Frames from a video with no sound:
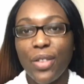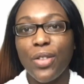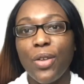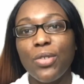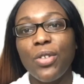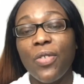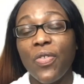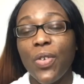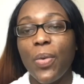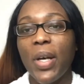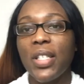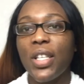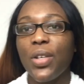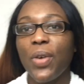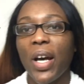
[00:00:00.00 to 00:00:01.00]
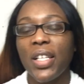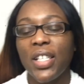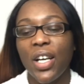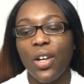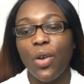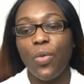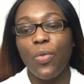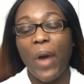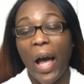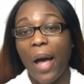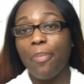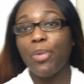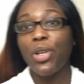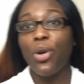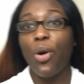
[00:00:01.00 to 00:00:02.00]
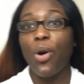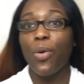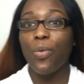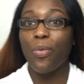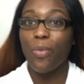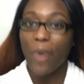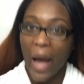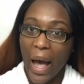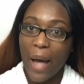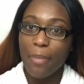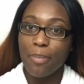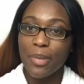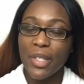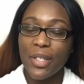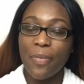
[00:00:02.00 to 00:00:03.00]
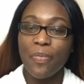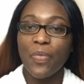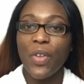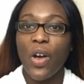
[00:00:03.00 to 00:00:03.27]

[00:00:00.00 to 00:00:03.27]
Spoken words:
Those are a few ways that you guys can wrap your wraps.